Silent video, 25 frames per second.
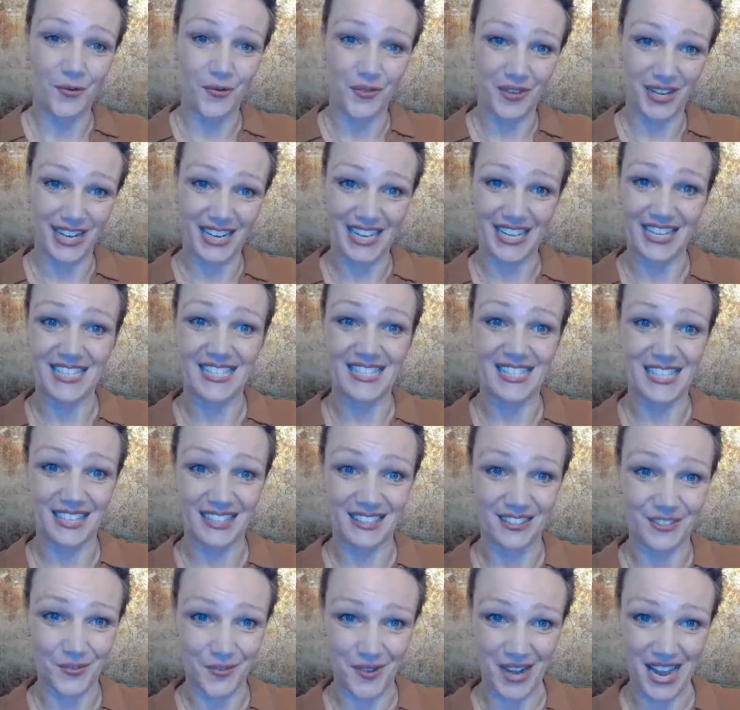
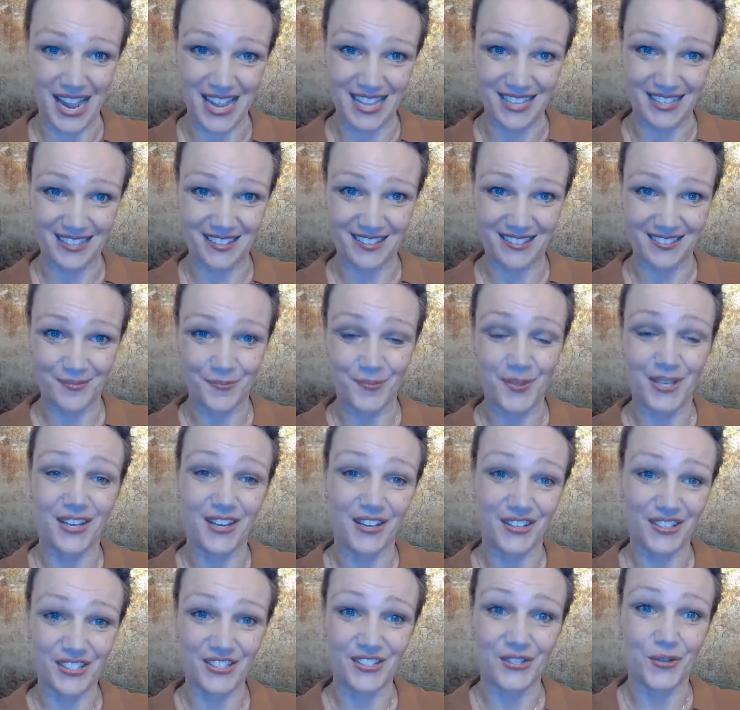releasing the rein,
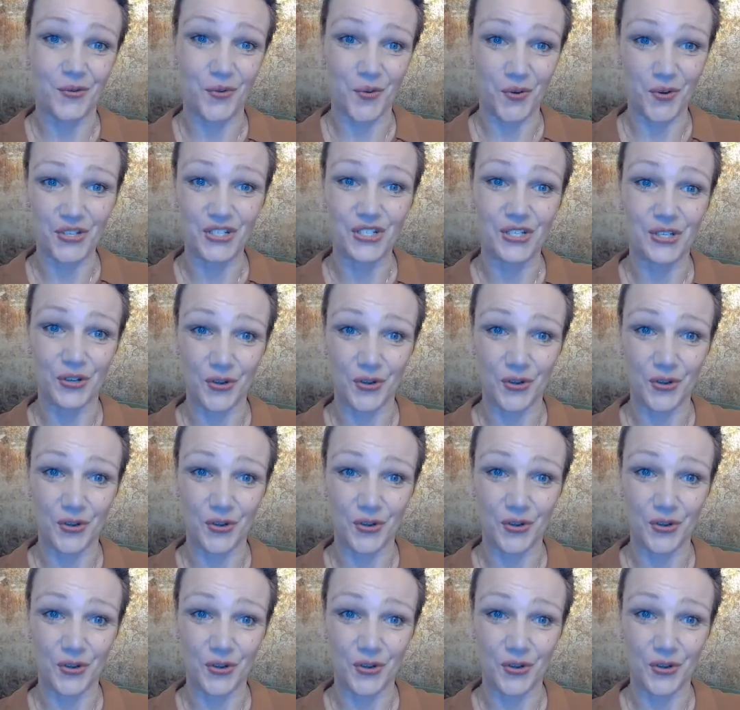because the horse